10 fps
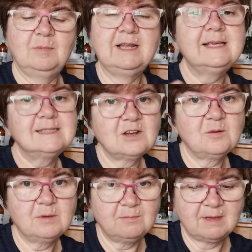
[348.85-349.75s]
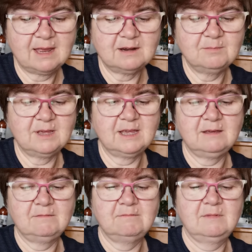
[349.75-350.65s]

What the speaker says: please don't be mad at me.